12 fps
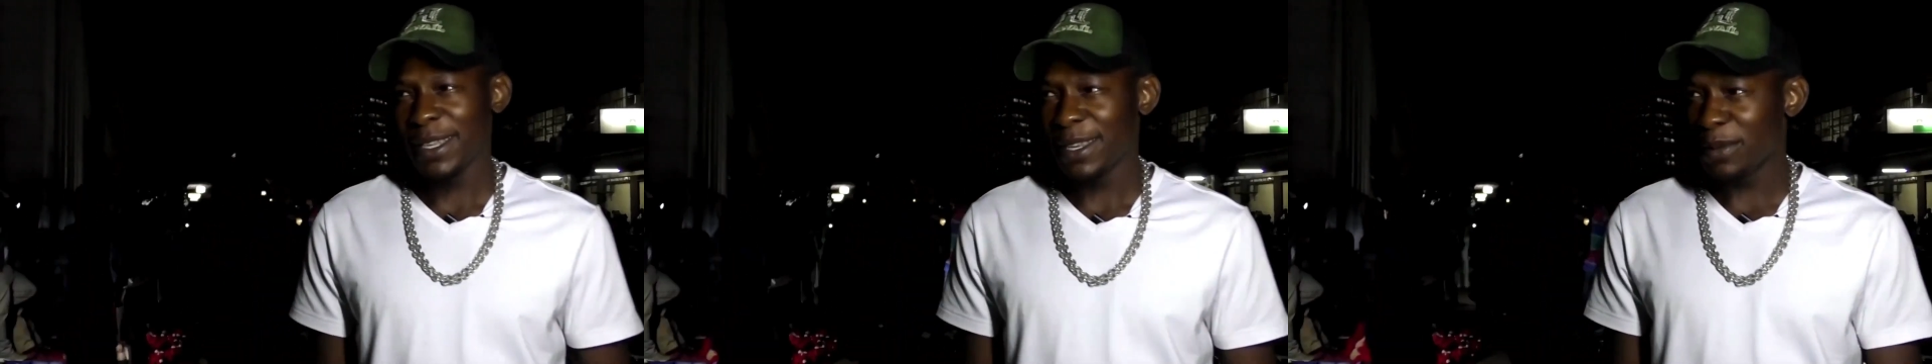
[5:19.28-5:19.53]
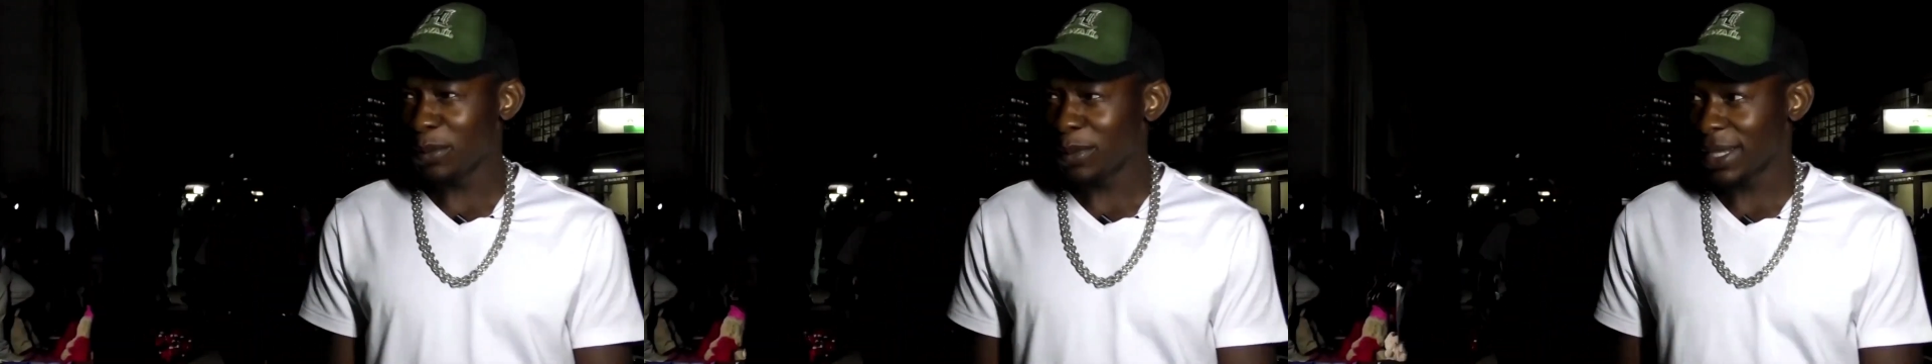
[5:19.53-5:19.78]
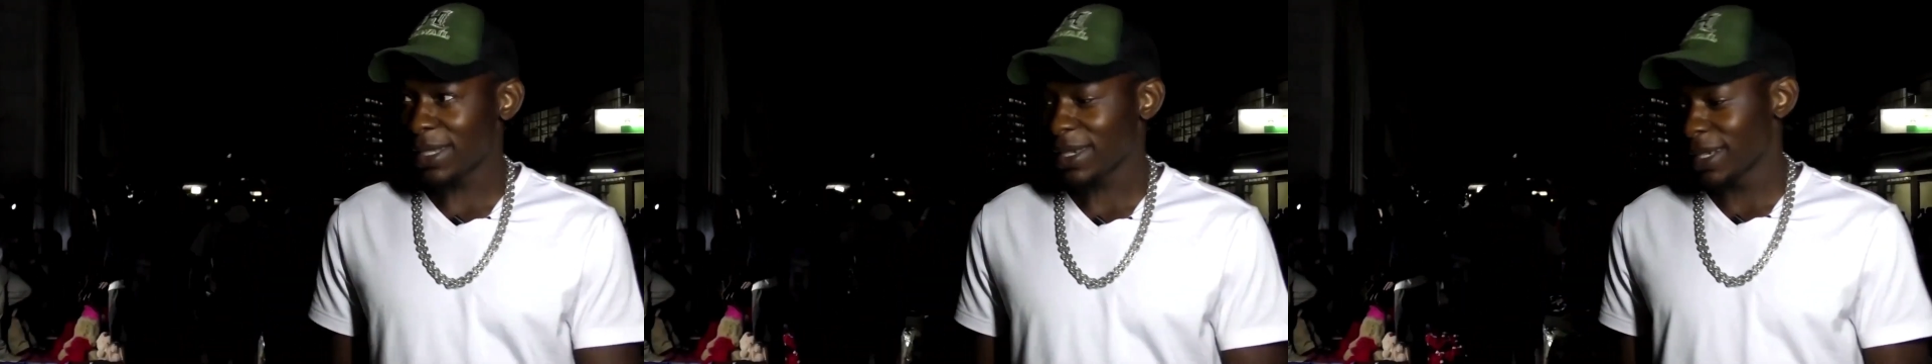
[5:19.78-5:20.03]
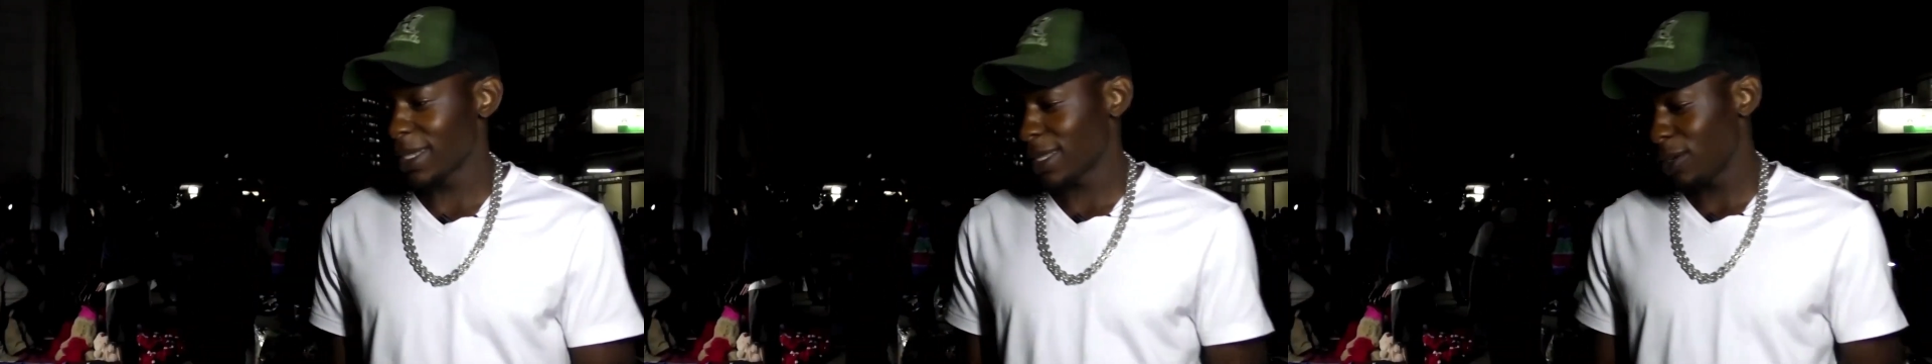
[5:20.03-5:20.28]
This had
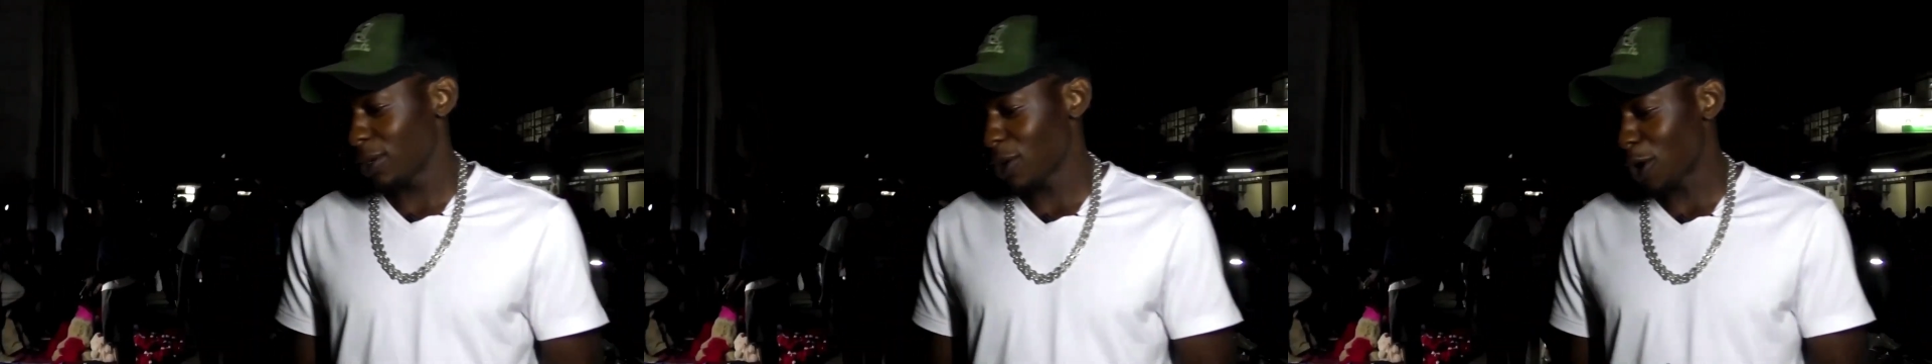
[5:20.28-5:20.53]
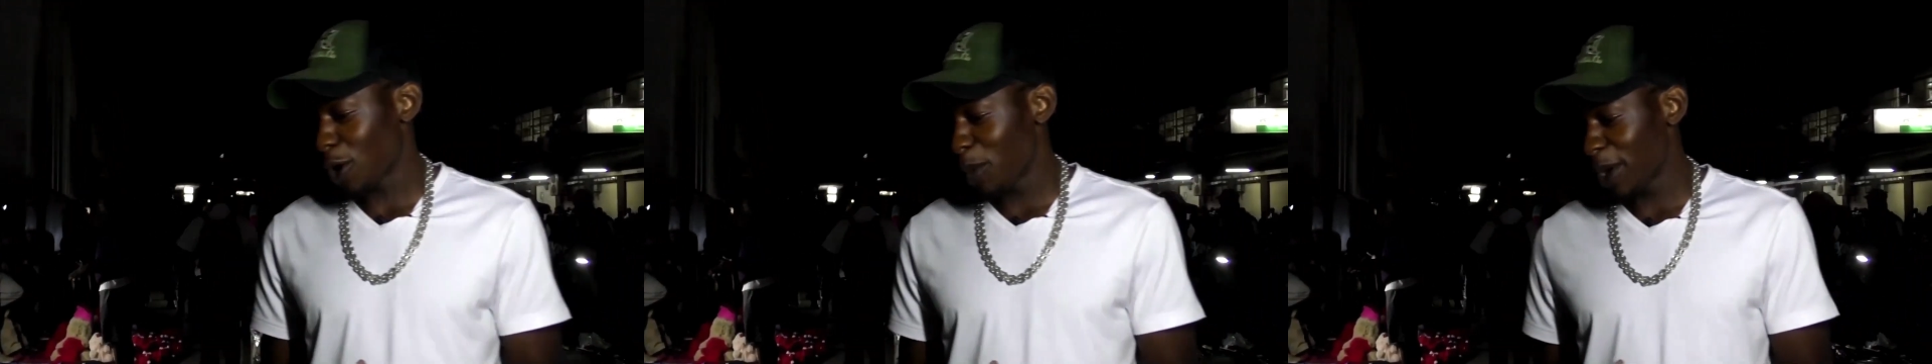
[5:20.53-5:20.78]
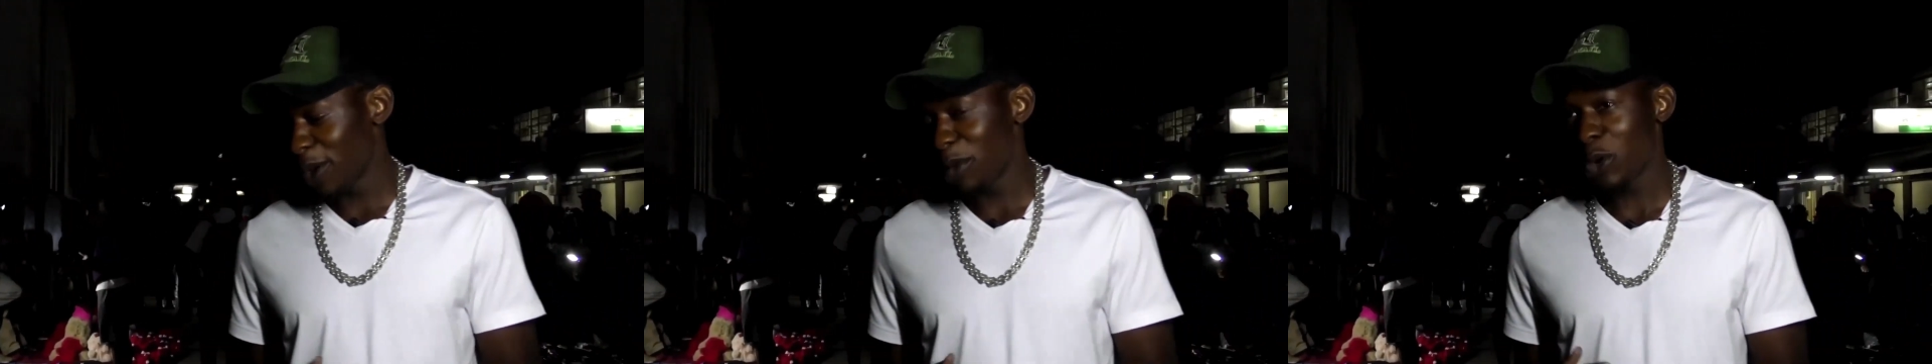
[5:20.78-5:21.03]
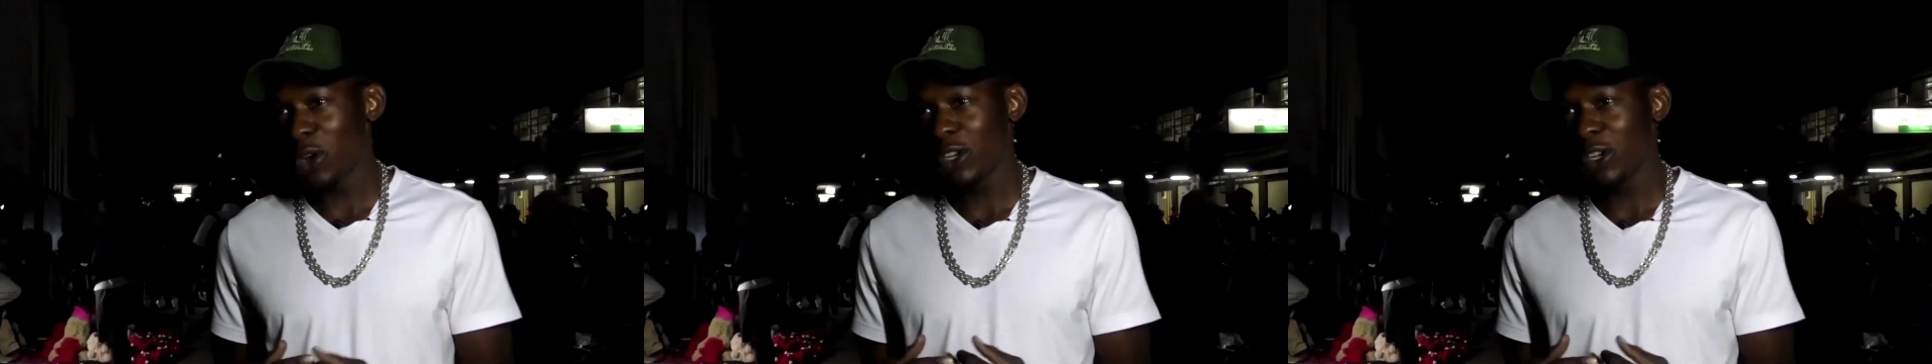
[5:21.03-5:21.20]
people wondering why Zimbabwe